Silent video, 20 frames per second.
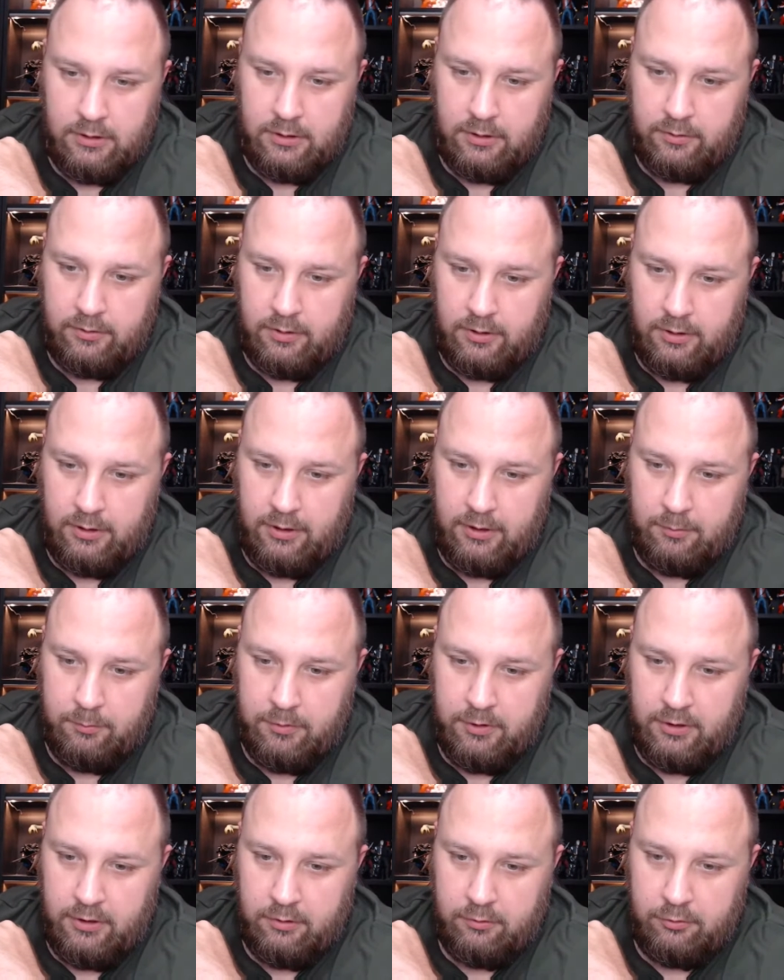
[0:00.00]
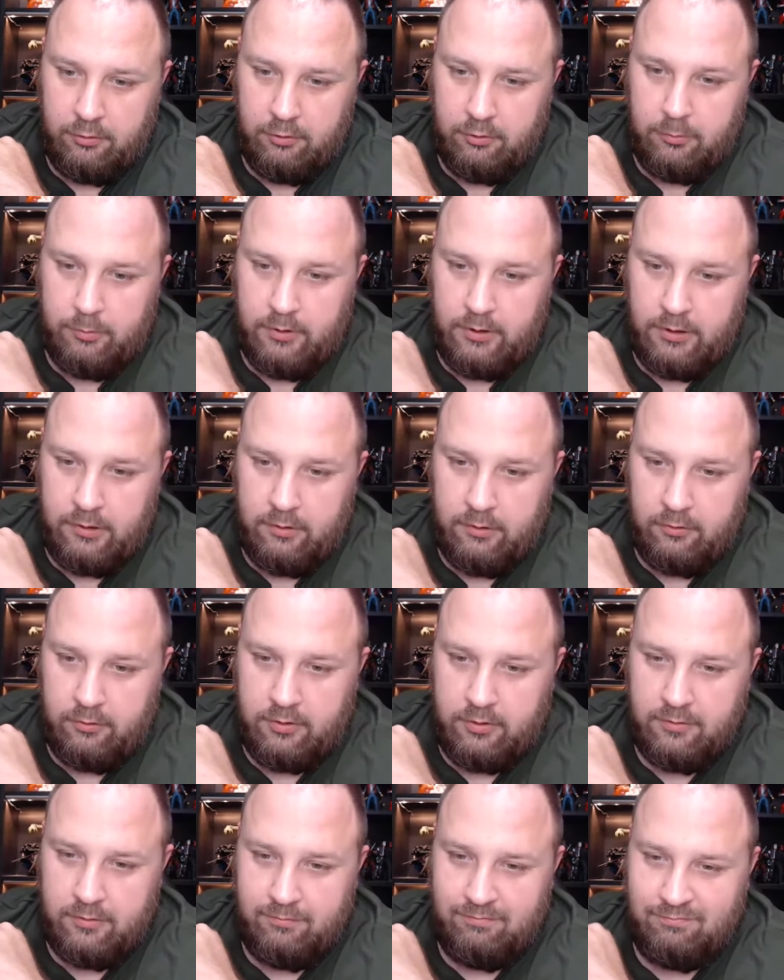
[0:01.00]
And I thought I had my outro, but I
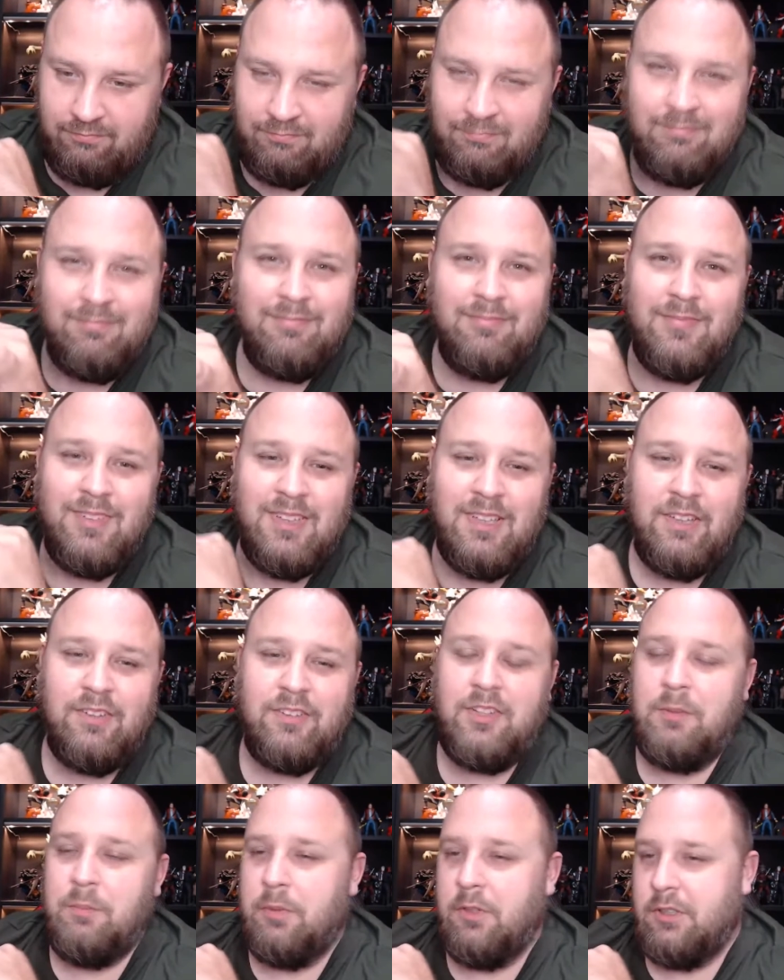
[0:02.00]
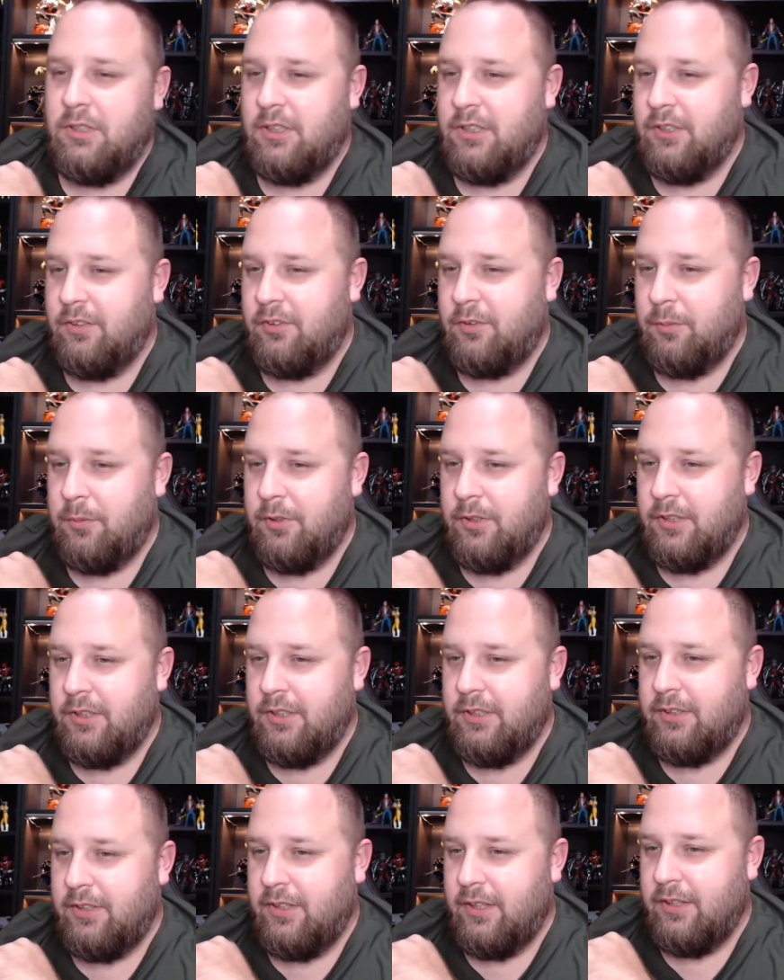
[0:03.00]
don't. Well, let's keep building this
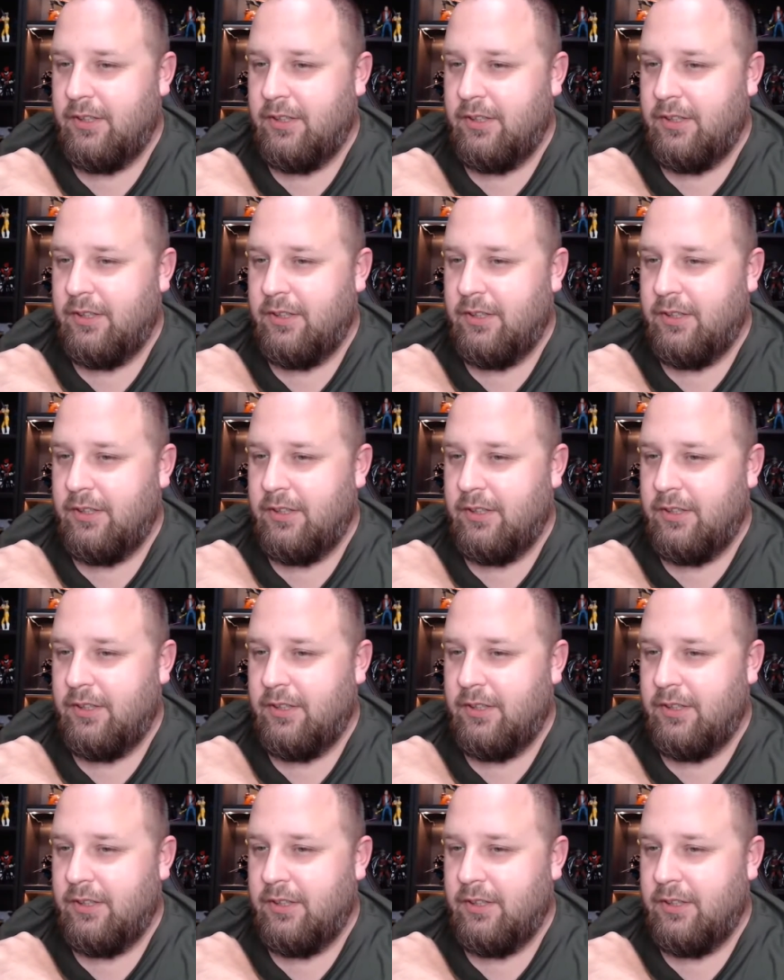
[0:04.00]
community